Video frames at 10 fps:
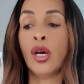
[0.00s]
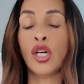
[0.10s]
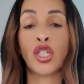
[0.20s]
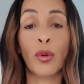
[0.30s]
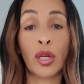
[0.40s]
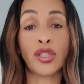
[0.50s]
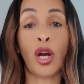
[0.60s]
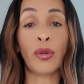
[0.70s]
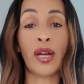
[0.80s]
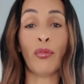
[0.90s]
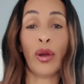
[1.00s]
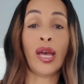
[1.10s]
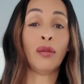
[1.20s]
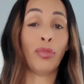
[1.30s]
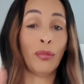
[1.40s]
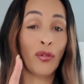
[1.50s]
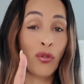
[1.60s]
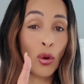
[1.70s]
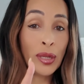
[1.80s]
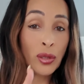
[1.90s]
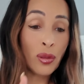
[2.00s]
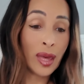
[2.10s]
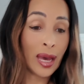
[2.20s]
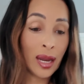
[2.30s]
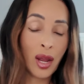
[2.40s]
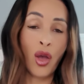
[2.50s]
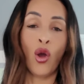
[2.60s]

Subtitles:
So we're going to start with our bread. But before we do that,